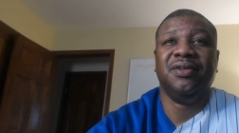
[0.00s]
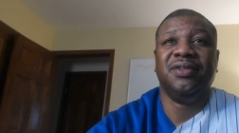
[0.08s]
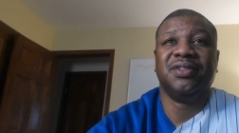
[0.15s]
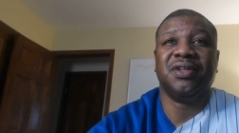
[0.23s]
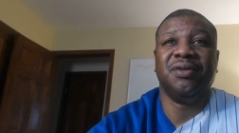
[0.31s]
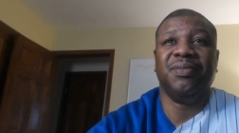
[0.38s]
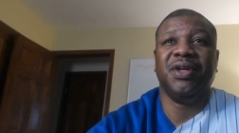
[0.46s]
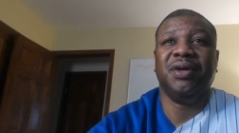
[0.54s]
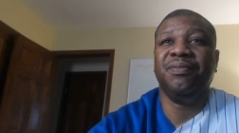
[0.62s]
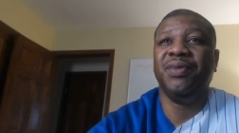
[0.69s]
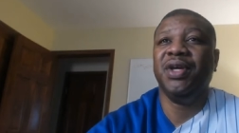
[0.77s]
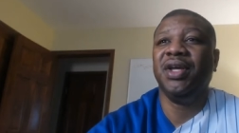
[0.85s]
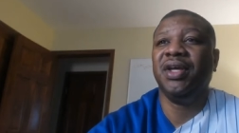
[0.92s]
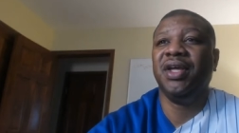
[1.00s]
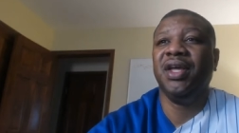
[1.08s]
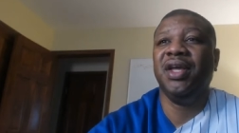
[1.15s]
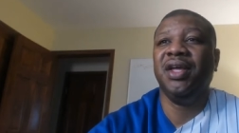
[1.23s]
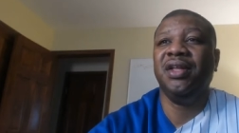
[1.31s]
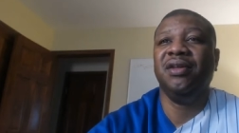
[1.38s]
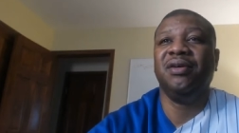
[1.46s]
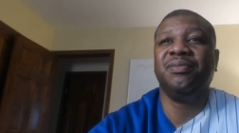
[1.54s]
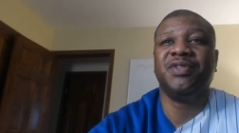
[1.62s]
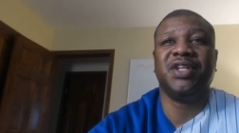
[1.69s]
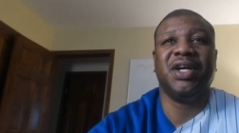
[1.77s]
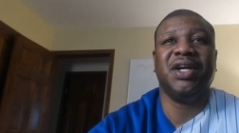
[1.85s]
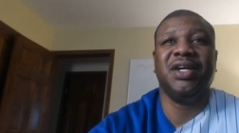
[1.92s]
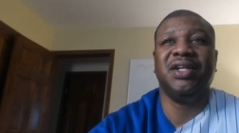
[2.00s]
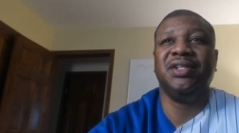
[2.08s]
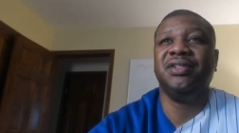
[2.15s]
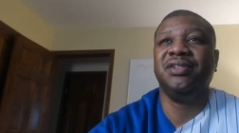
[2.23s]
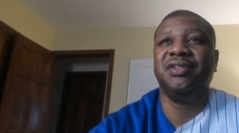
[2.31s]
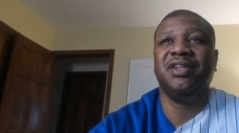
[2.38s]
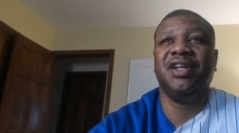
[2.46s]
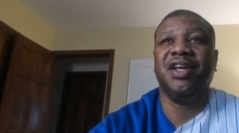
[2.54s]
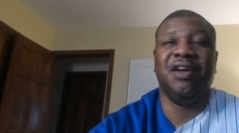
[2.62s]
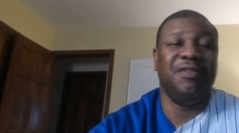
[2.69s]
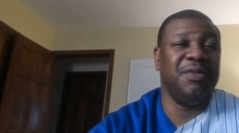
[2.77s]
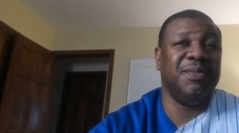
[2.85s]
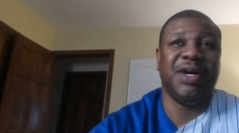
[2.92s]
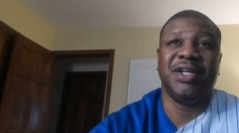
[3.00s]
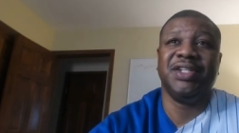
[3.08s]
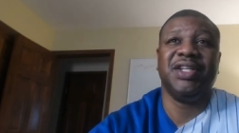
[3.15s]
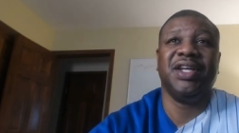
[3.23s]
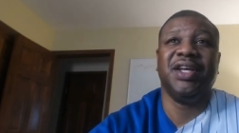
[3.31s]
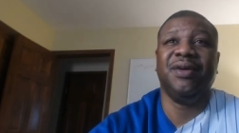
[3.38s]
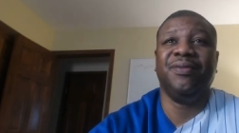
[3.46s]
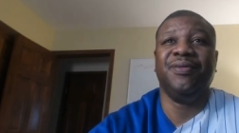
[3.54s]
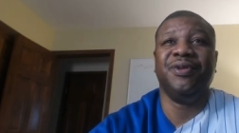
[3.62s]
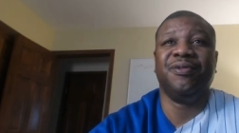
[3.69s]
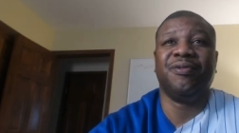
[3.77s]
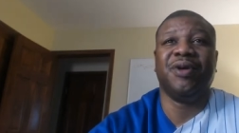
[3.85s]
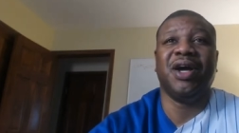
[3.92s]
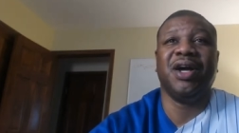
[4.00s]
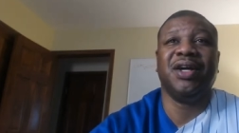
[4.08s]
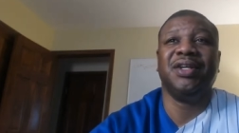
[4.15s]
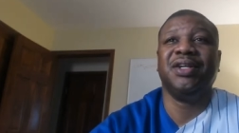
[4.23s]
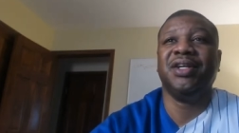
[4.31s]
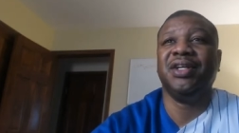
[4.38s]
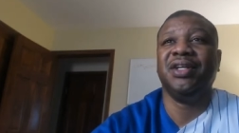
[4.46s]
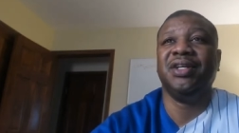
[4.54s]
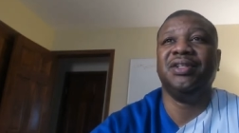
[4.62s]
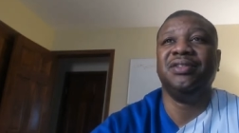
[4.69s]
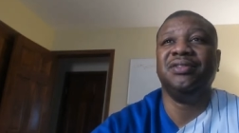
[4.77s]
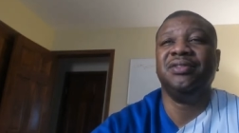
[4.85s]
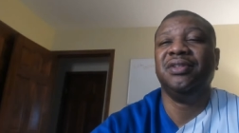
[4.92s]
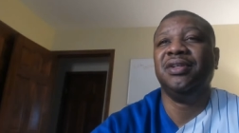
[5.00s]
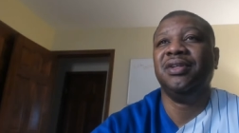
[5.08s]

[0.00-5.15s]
It's gonna be a big hit upside everybody's head when The Rock and